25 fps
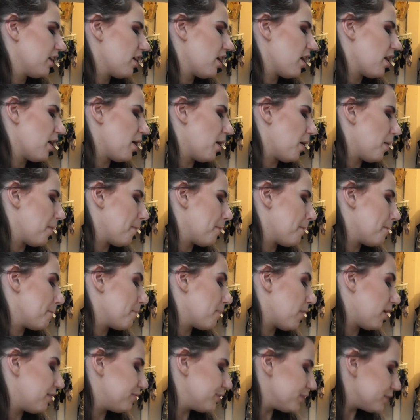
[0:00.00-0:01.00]

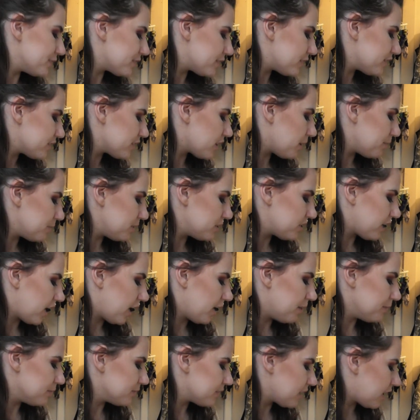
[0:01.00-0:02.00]
But I've used this a couple of
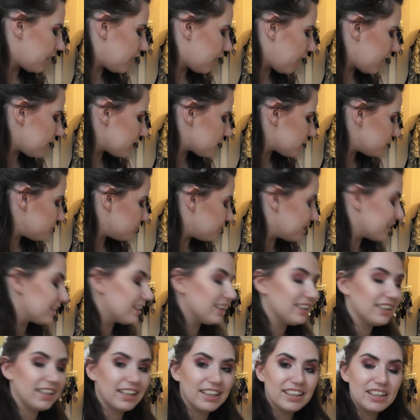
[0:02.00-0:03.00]
times and I actually
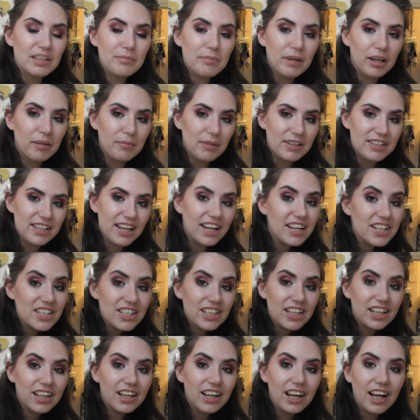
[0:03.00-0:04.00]
really like the
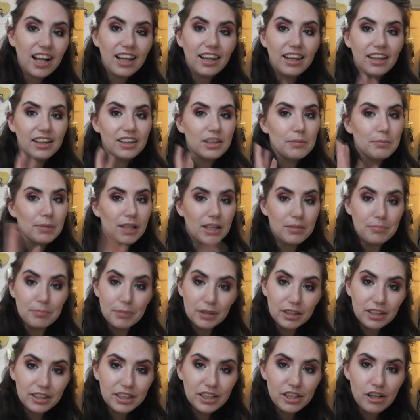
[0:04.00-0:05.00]
pigmentation in it. I like the
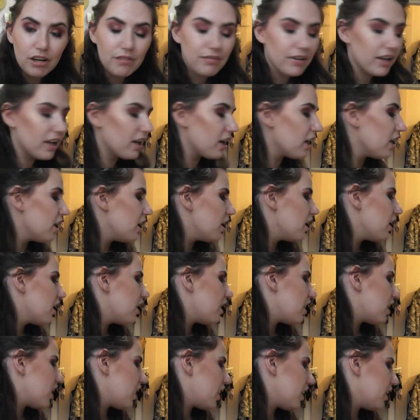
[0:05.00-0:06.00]
blendability of it.
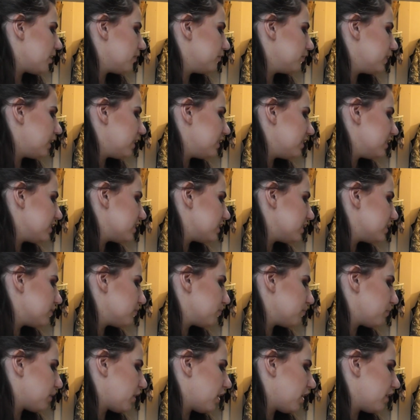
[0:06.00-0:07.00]
And this
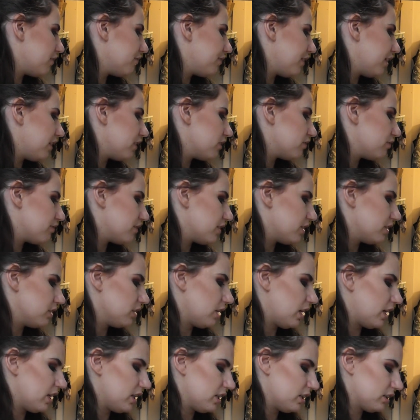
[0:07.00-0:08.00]
is perfect for
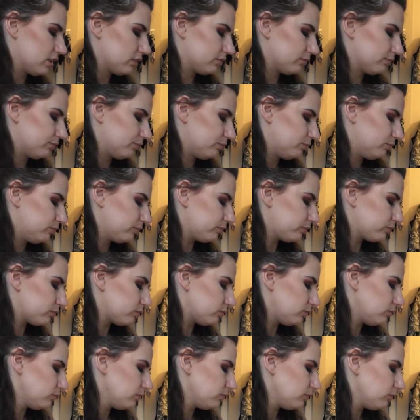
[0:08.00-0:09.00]
like,
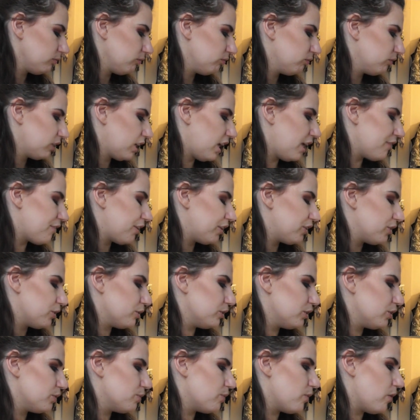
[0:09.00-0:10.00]
if I
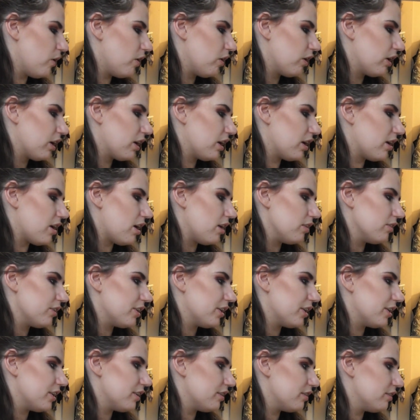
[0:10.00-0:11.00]
don't know what
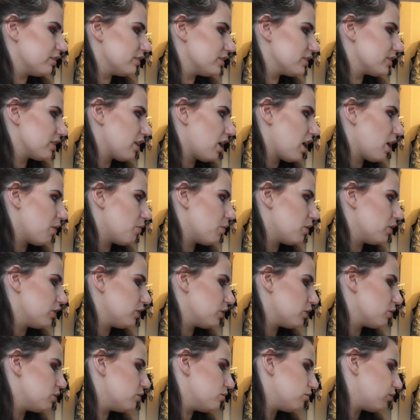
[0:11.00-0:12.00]
colours I want to
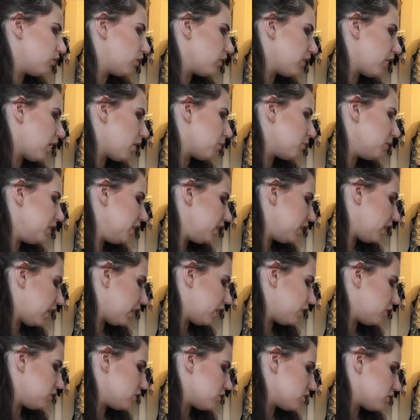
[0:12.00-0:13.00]
go for that week,
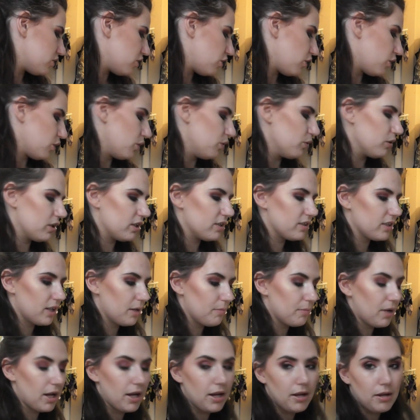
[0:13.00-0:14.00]
I could just throw this
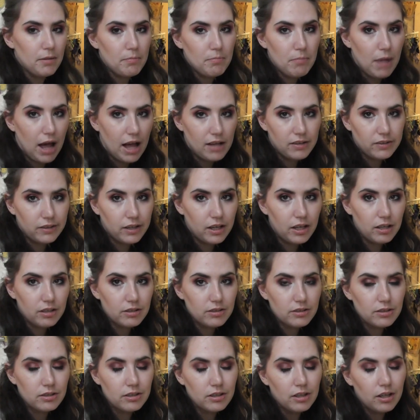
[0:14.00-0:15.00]
in my
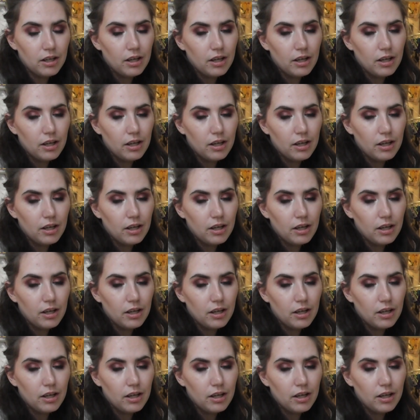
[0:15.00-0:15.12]
basket